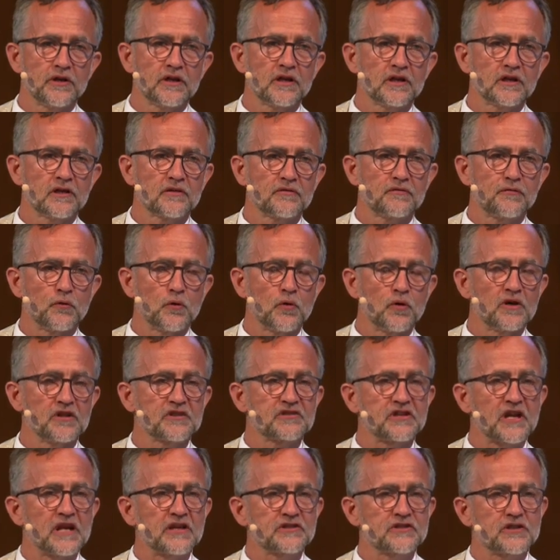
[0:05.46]
morning for
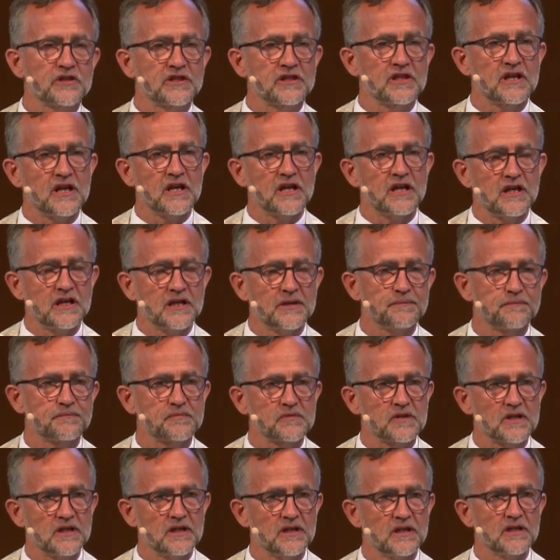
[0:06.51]
Ascension Day
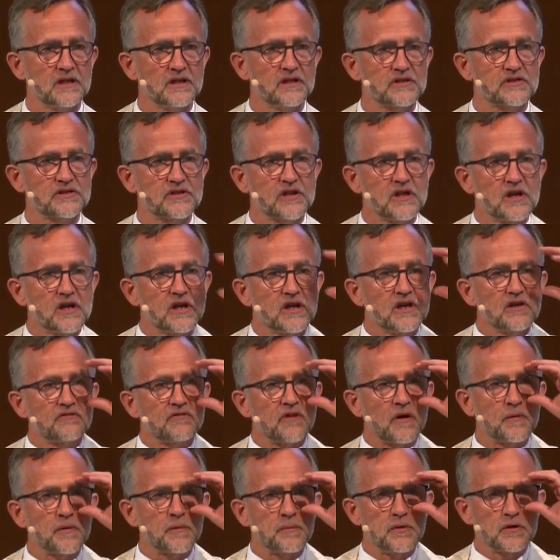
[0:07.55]
is
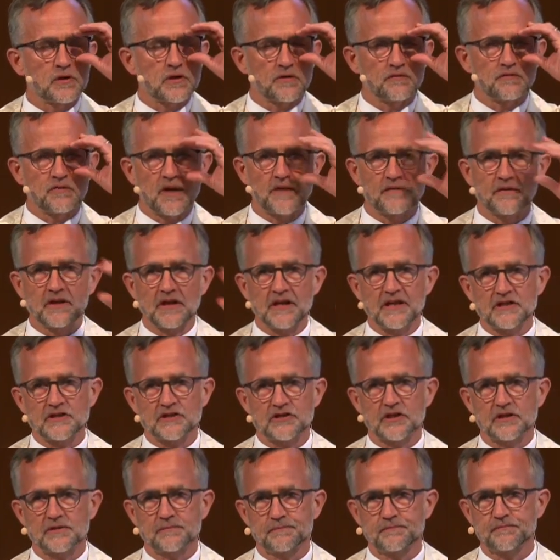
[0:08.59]
from the book of
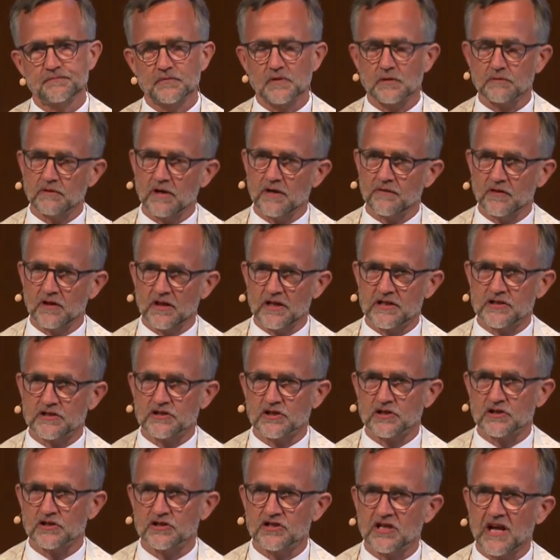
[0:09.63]
Revelation,
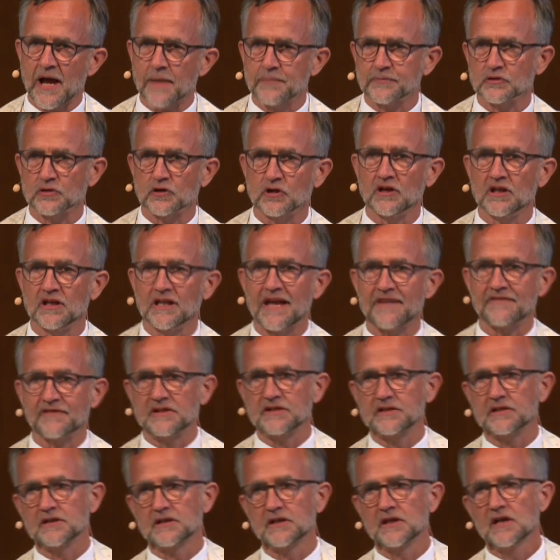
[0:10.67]
Revelation chapter
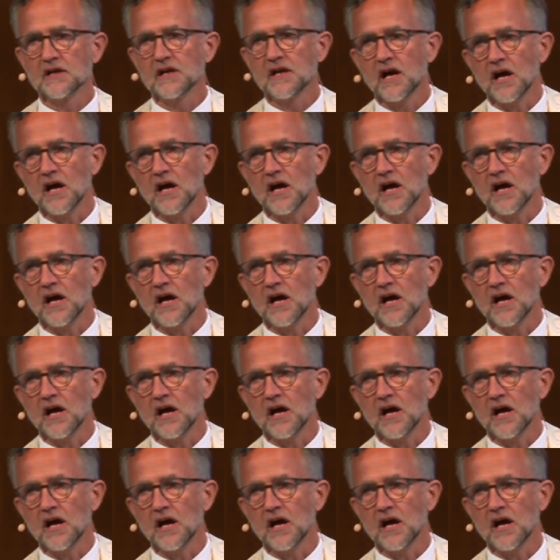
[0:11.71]
11.